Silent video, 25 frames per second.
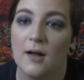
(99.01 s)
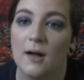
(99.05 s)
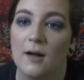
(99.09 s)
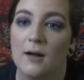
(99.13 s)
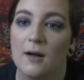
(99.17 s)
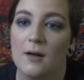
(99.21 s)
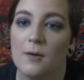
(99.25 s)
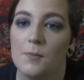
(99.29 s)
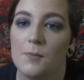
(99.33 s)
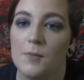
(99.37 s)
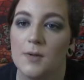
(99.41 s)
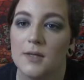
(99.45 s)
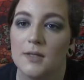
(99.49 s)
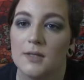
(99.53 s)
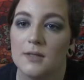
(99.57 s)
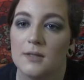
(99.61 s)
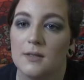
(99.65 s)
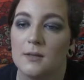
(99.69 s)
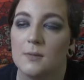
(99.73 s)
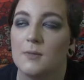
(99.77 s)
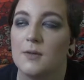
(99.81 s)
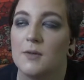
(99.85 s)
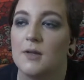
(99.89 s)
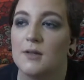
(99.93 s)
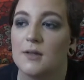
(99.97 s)
it is
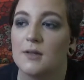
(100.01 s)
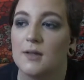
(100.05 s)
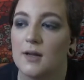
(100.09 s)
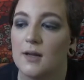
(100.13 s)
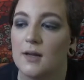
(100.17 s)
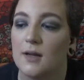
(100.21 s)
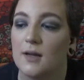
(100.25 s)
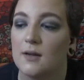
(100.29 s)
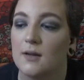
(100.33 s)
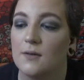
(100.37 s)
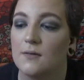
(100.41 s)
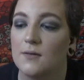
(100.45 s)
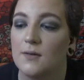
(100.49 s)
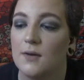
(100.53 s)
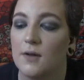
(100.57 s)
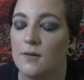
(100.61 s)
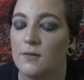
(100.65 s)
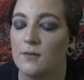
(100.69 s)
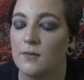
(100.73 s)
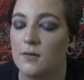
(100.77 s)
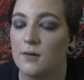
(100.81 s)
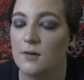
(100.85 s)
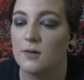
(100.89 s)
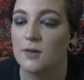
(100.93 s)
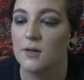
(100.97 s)
something that I have
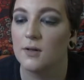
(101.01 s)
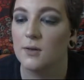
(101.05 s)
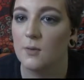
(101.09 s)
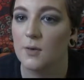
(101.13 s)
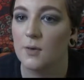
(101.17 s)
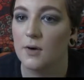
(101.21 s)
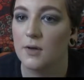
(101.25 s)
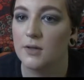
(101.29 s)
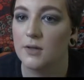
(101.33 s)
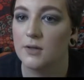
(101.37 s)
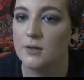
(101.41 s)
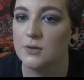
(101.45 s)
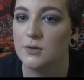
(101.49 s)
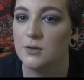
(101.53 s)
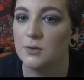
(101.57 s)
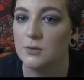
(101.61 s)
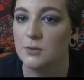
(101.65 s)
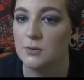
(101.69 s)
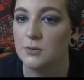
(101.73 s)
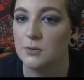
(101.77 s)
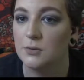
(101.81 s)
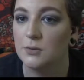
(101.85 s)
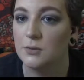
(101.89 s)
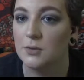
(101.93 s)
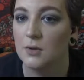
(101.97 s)
definitely wanted
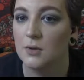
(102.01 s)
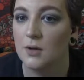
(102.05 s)
to